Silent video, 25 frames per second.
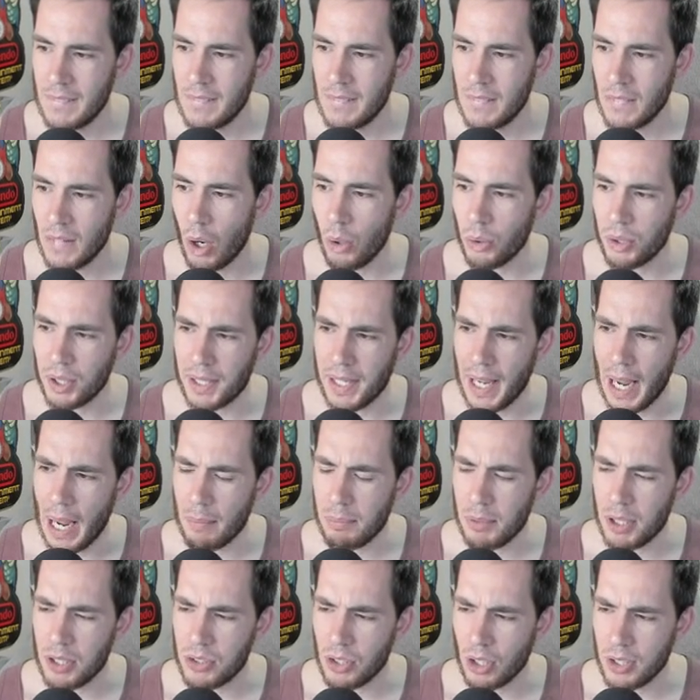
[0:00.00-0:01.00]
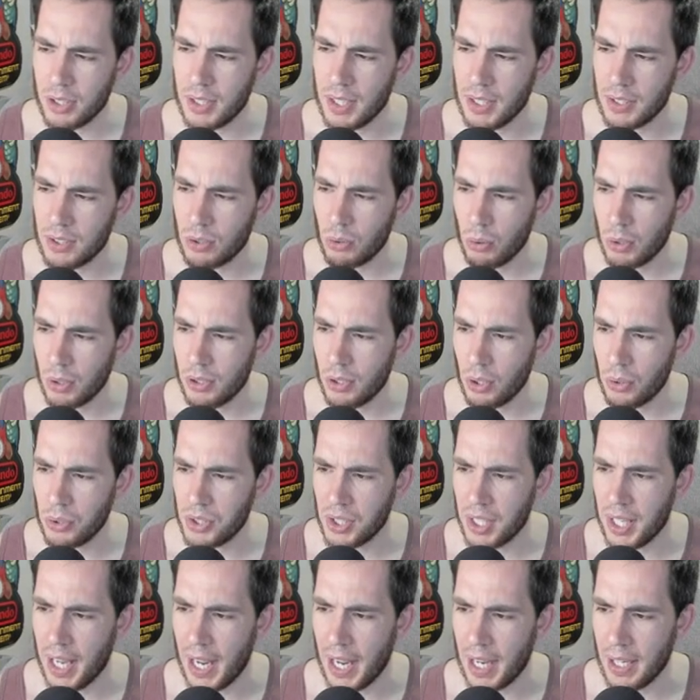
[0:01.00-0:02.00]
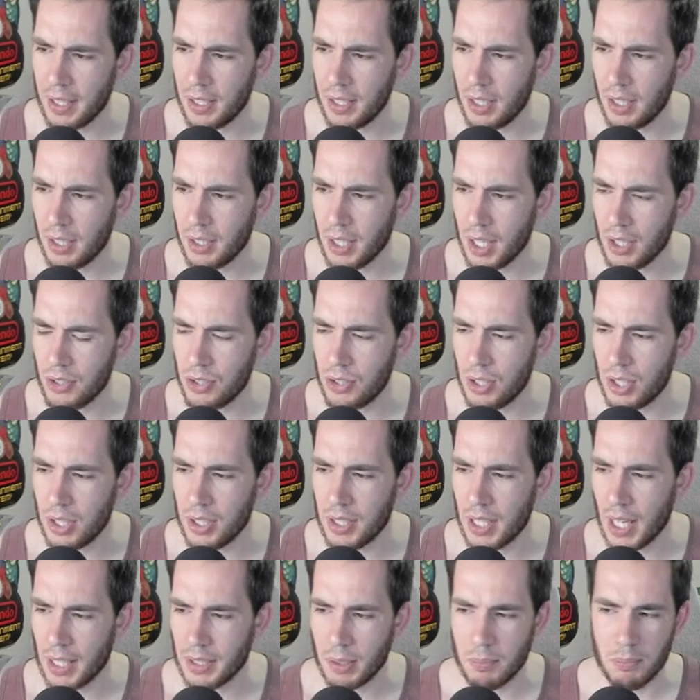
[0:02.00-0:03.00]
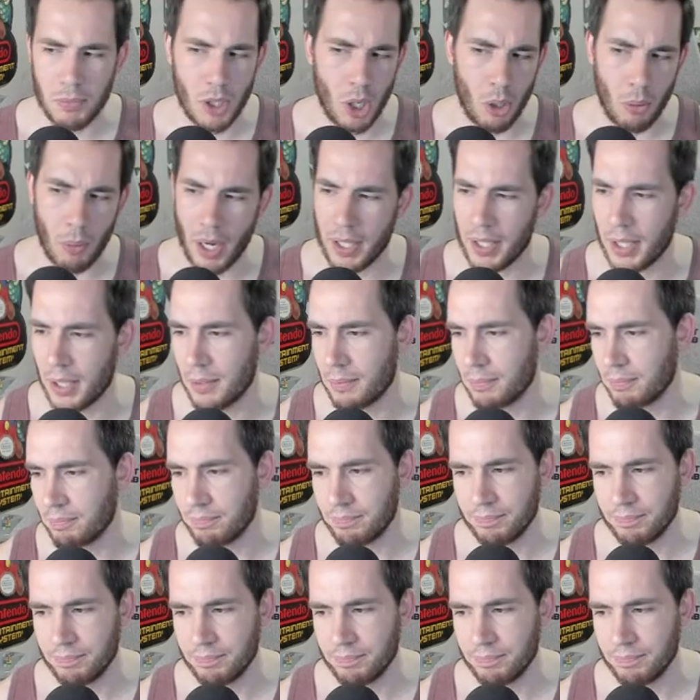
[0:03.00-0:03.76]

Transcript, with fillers: Oh, the cabinets on Discord, those in Canada? I guess you didn't get them? No, I didn't.